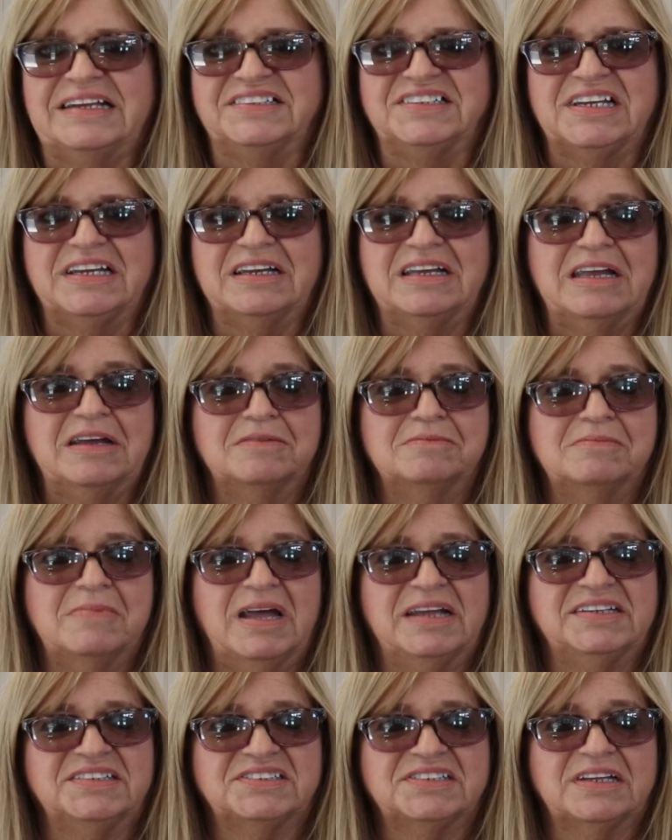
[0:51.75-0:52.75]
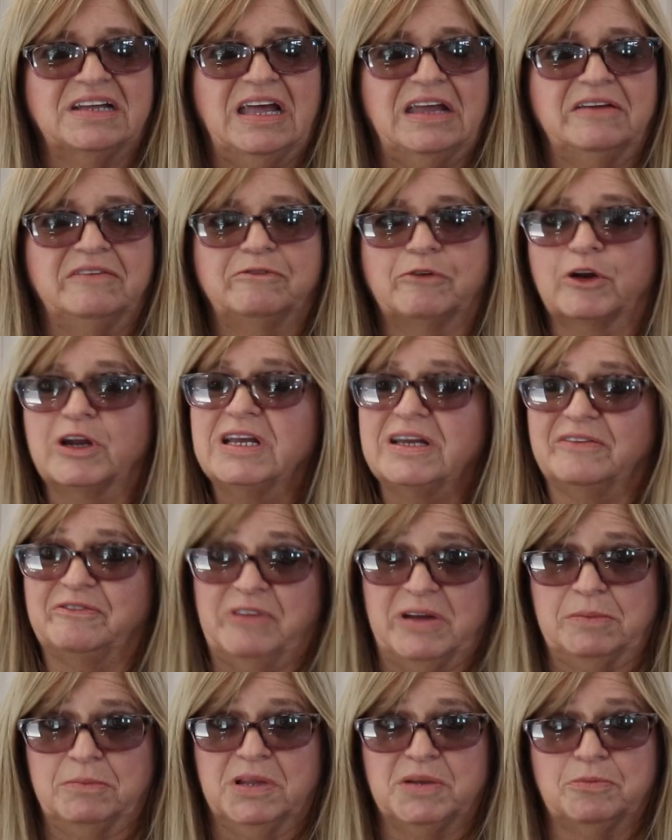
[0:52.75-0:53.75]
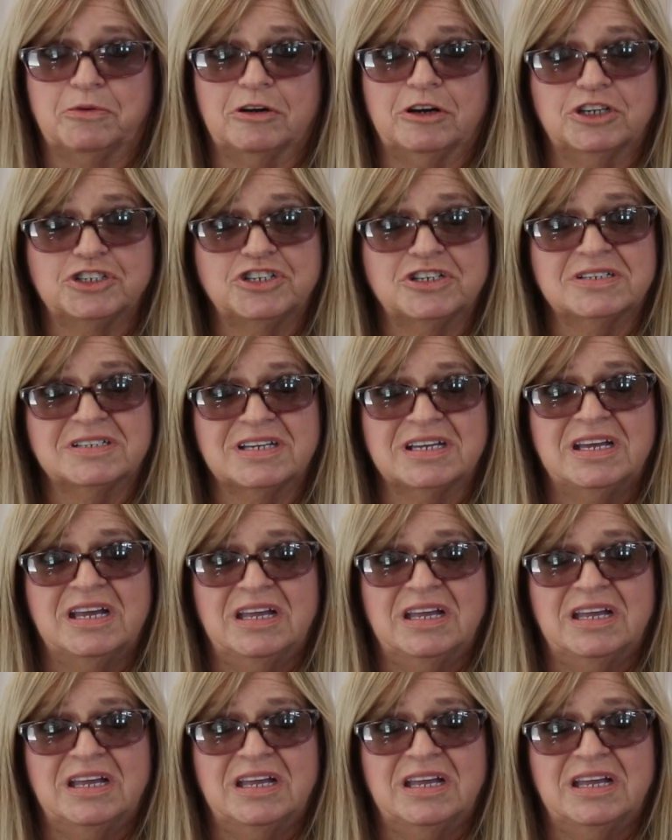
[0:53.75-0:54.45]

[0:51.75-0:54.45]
Yes, it, it makes a very good family project.